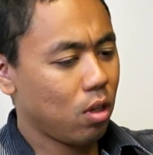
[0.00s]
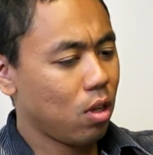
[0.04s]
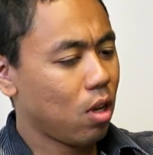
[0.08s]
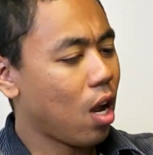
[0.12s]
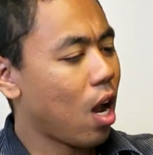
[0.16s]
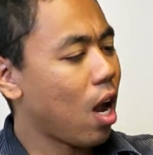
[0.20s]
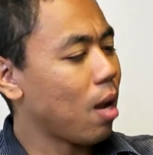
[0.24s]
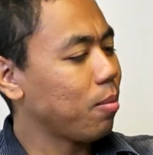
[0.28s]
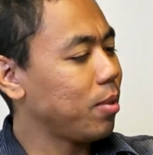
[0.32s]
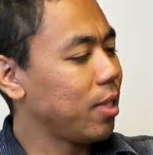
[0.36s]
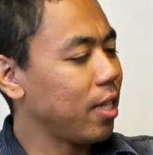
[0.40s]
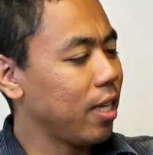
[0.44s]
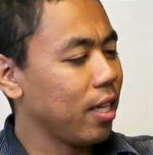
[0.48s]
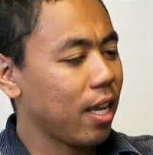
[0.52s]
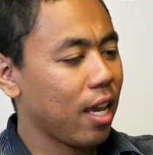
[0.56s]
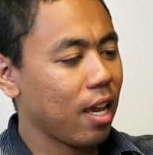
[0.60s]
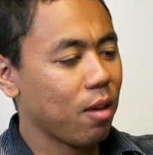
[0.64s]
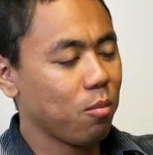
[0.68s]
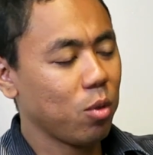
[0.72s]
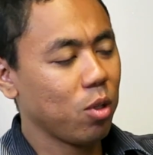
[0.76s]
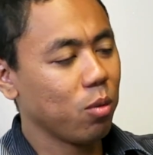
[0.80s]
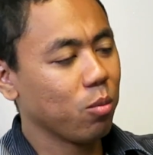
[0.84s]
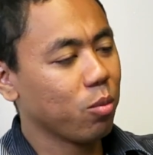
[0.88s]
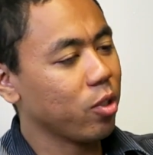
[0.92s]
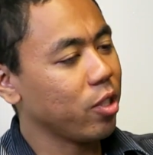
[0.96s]
Optic
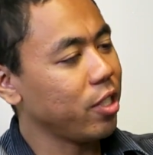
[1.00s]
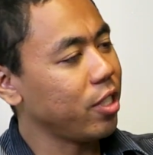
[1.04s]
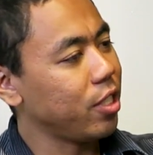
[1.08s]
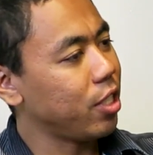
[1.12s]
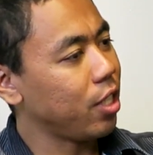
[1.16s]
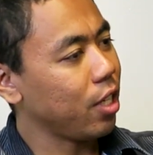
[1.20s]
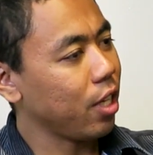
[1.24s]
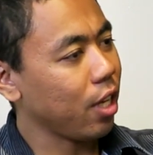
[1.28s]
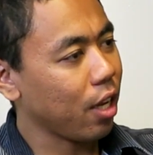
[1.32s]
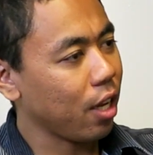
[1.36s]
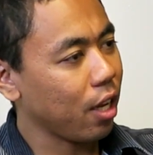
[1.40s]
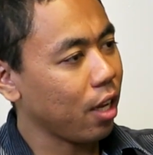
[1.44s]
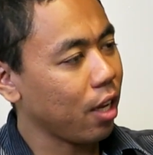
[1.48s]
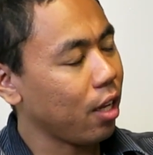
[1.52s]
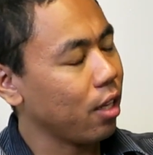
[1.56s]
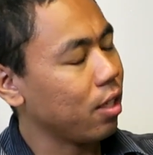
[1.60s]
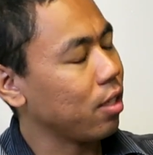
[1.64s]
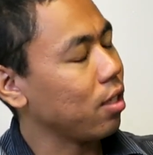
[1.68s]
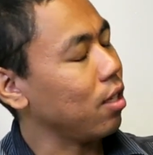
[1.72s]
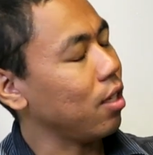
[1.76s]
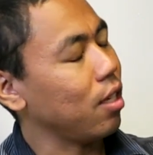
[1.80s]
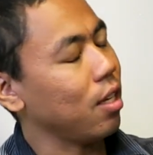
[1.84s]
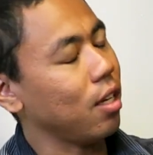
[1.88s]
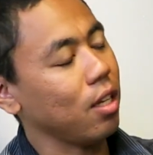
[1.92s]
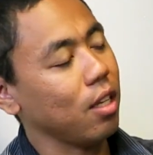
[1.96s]
have been preaching it
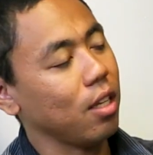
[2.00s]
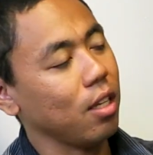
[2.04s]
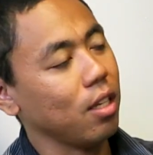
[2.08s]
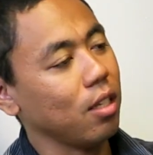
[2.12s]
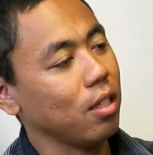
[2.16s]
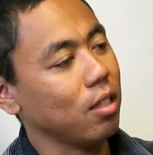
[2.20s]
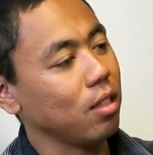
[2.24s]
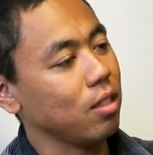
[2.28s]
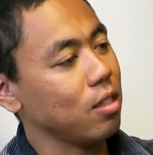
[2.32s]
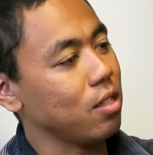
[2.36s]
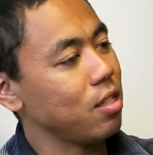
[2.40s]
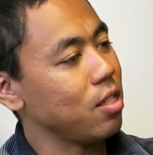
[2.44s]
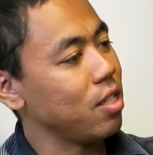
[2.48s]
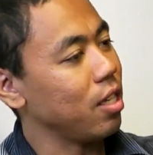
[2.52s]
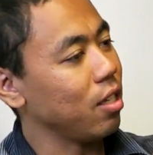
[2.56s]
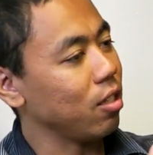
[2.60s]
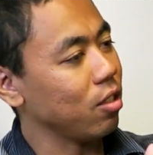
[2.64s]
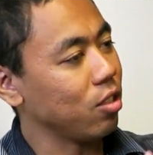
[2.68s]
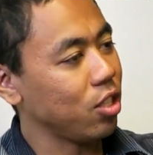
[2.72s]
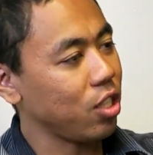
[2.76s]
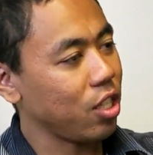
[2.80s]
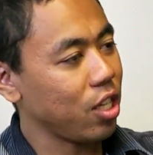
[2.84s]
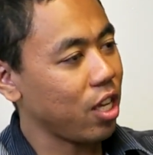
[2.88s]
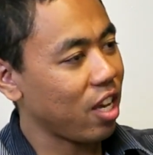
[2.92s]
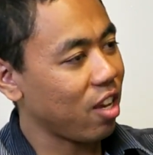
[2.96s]
and
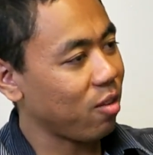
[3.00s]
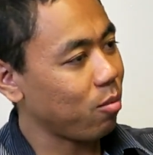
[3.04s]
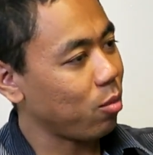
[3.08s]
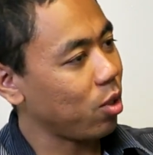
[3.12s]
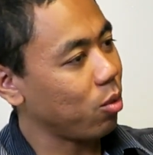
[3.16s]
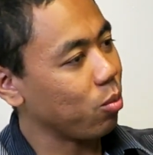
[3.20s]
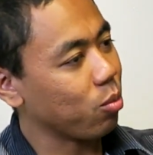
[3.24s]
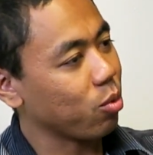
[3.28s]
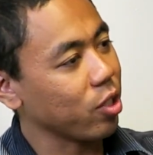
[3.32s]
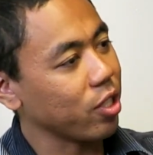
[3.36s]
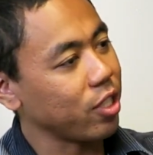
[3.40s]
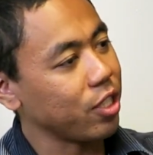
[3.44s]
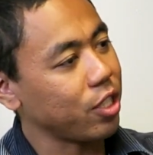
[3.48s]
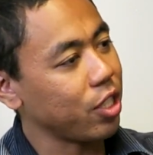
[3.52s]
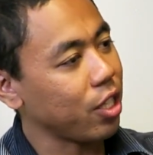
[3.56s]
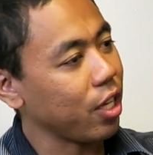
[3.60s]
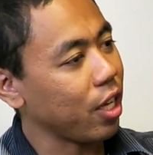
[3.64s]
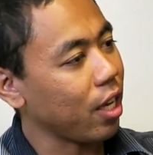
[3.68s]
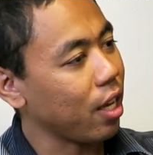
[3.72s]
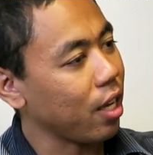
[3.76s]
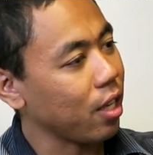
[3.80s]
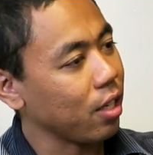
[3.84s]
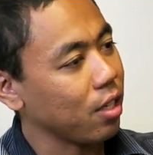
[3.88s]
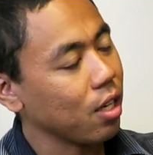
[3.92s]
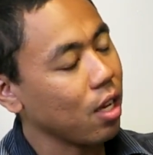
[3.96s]
CLG have been preaching
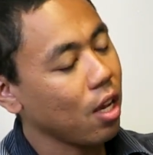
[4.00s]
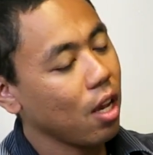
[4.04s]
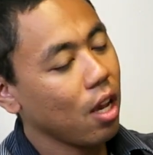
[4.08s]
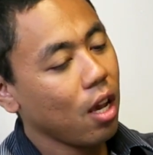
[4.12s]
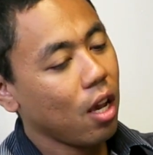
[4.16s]
it.